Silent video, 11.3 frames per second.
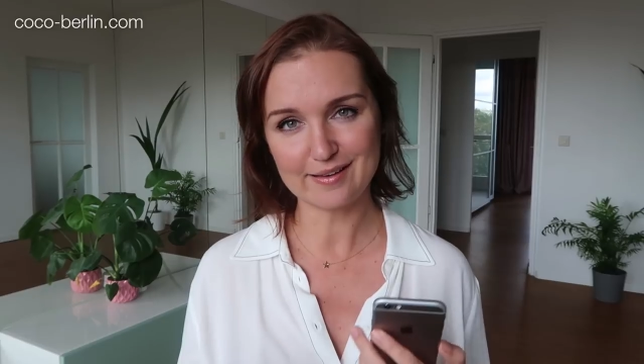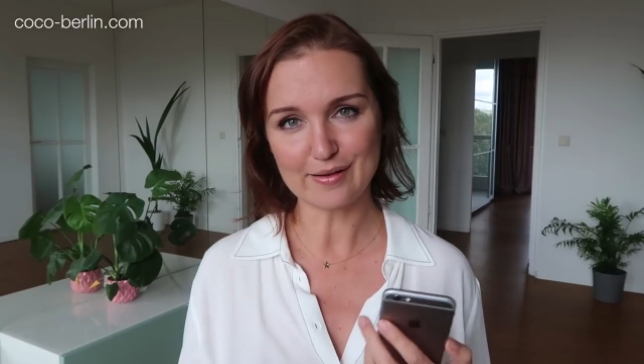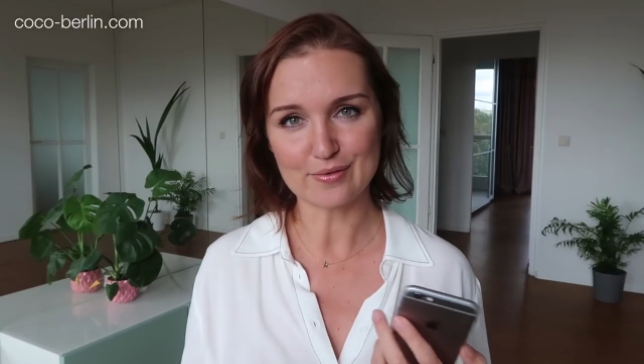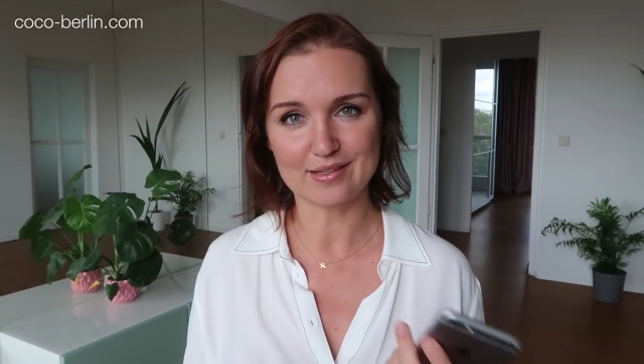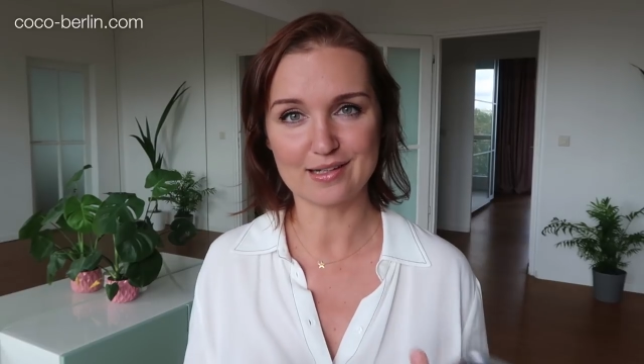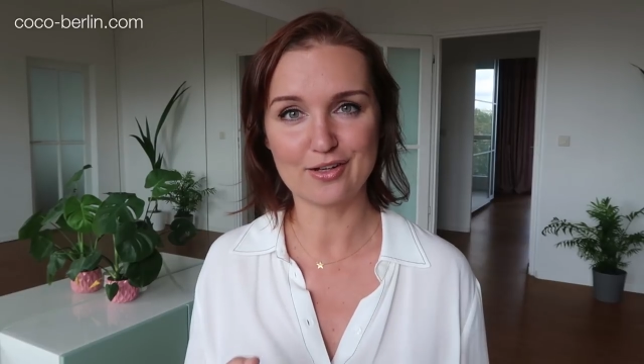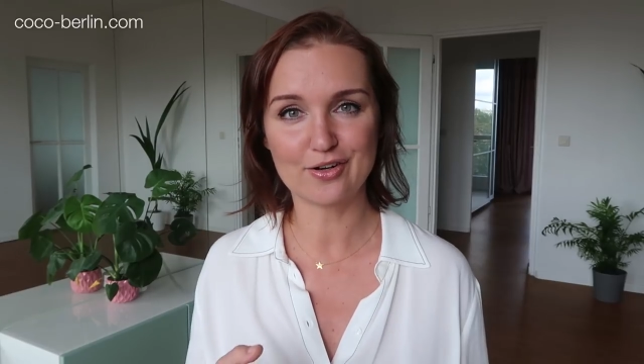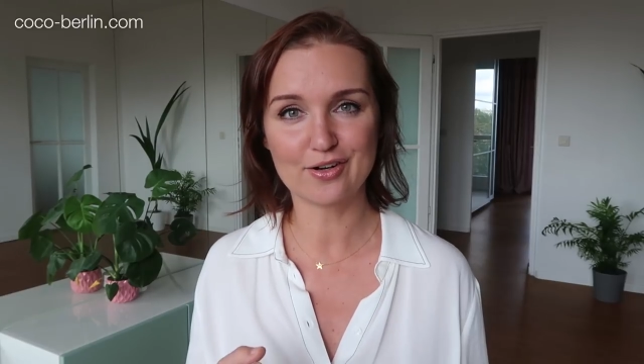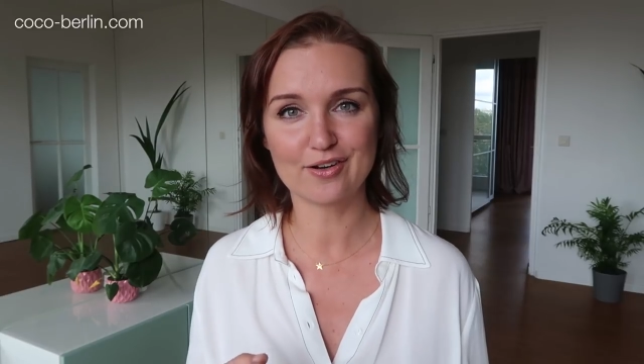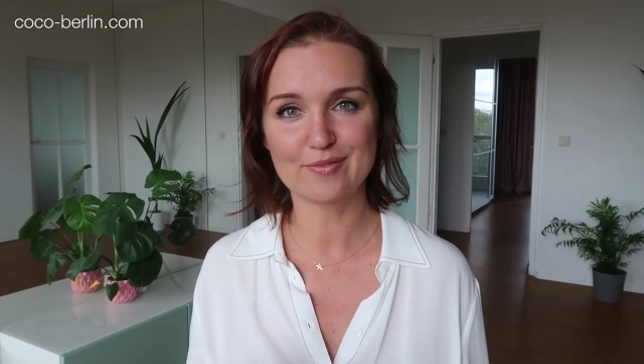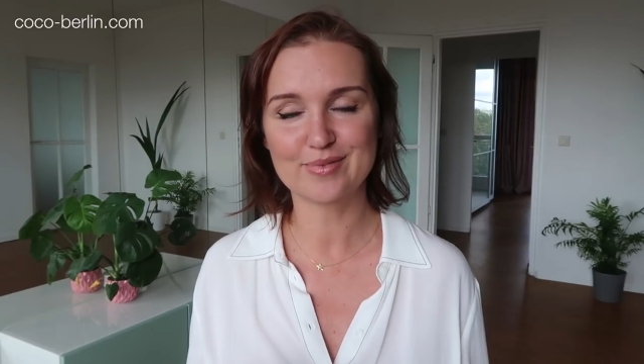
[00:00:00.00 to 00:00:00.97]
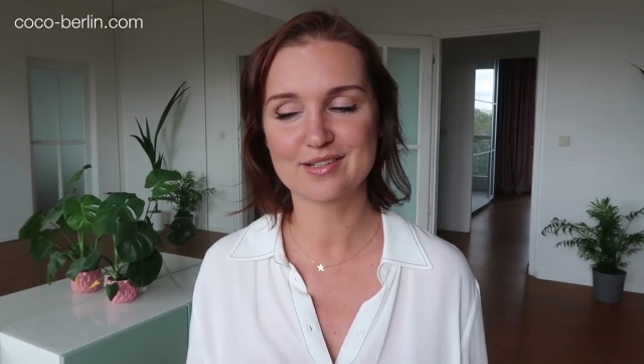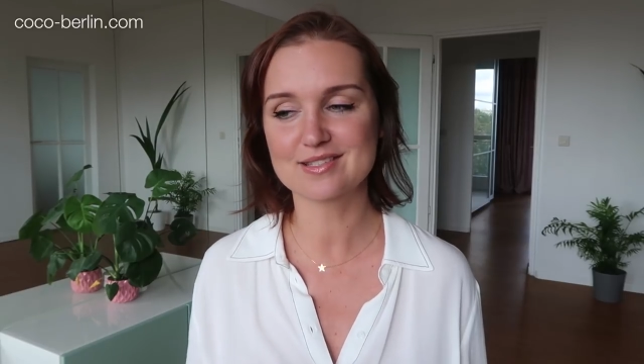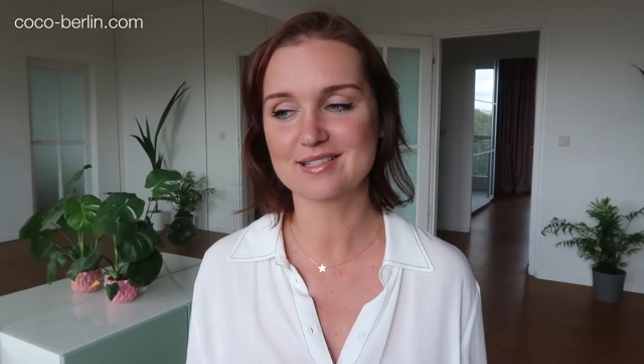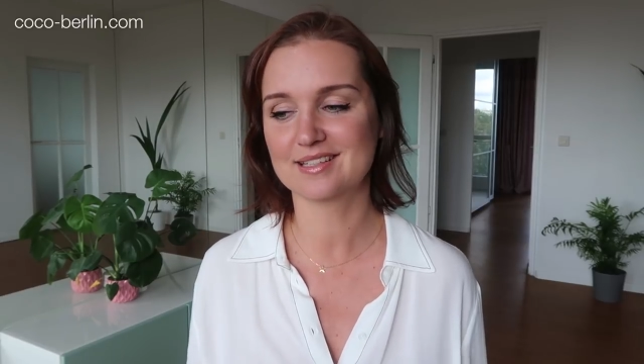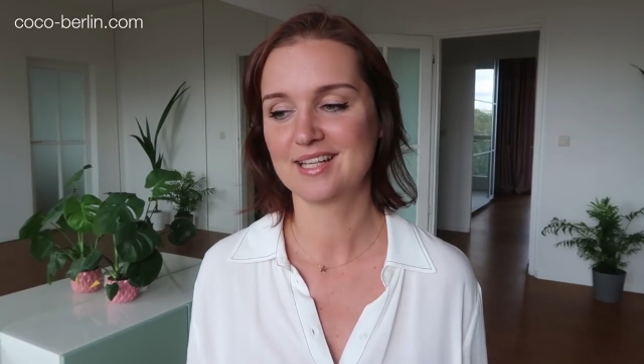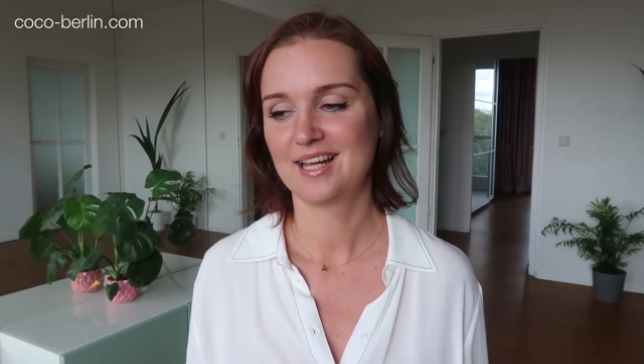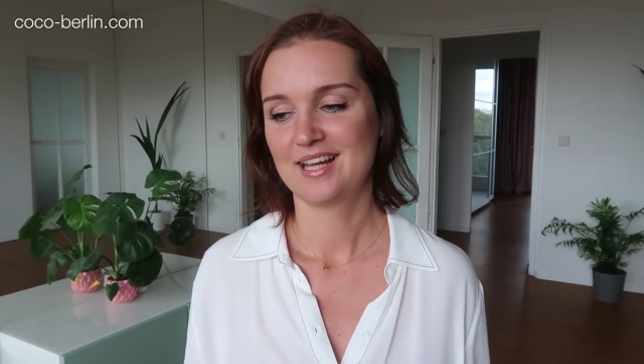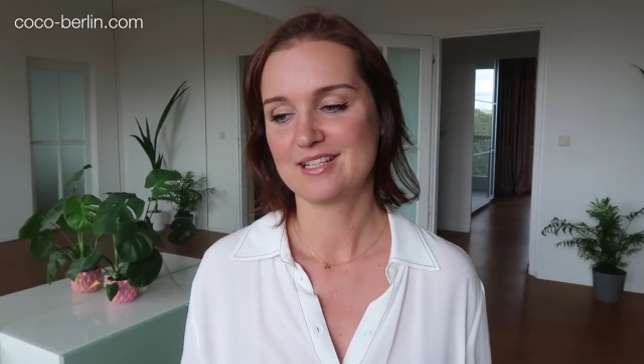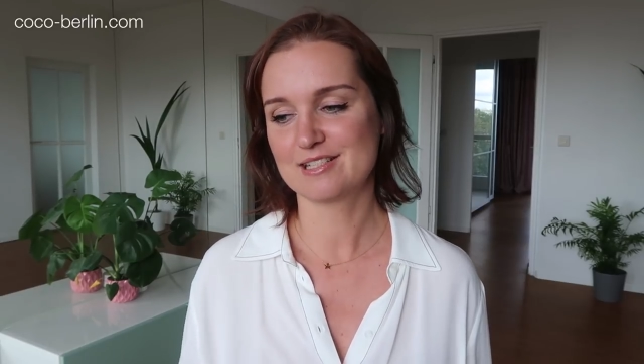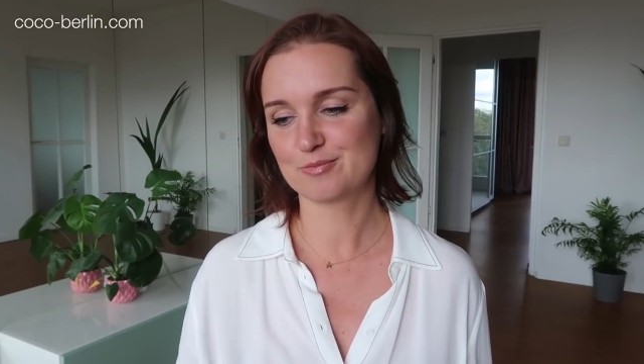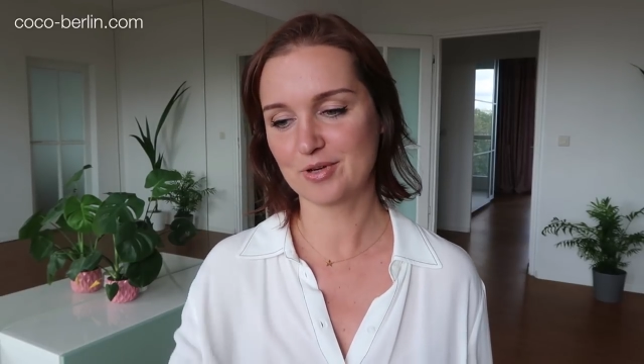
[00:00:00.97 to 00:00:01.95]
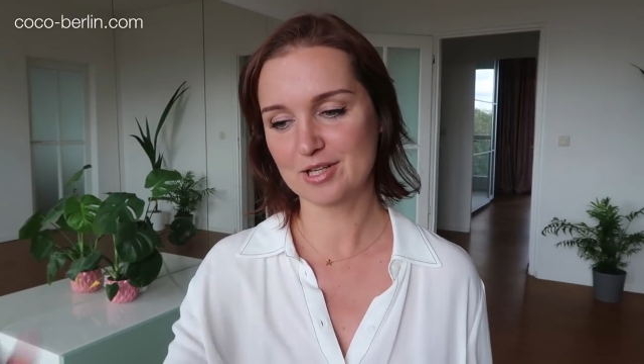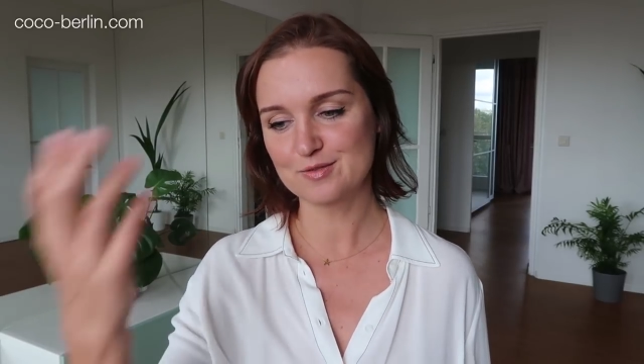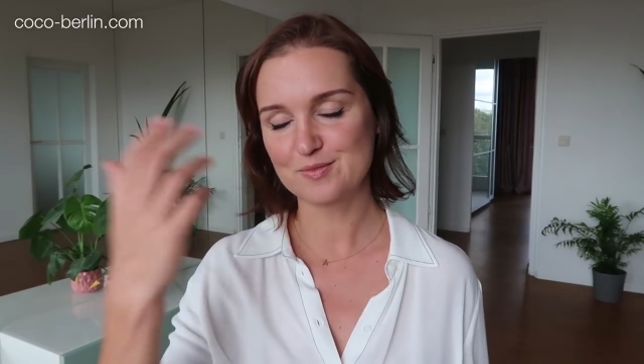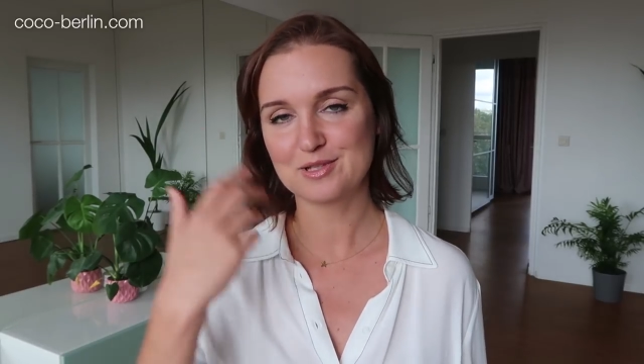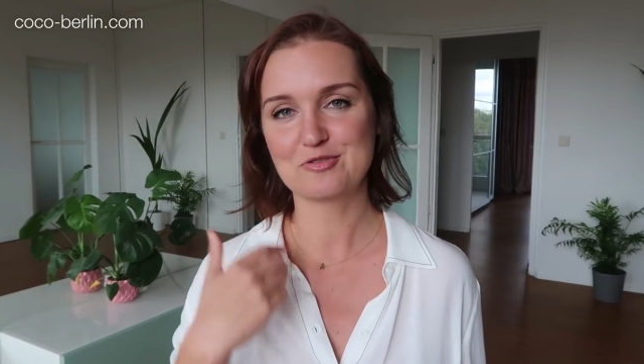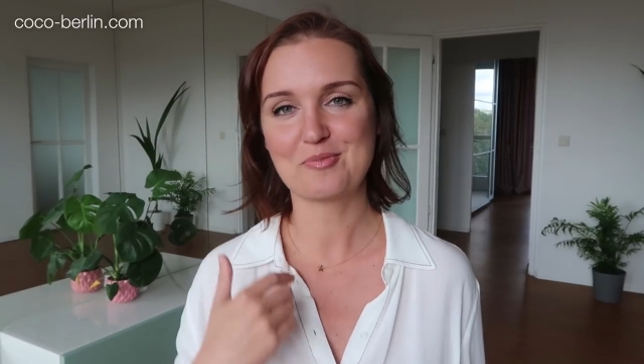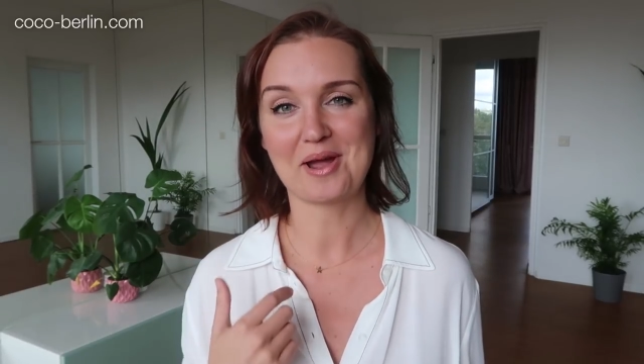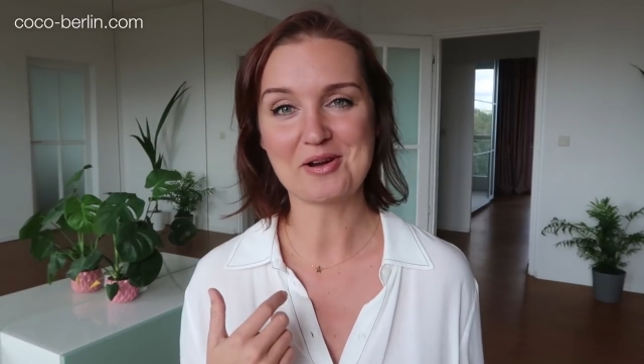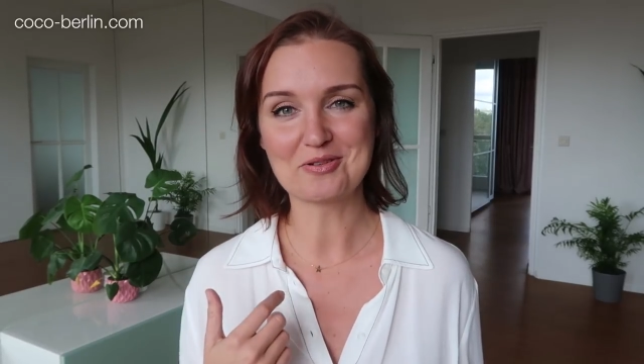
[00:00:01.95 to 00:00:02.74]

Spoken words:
how they learn, because it just brings me to my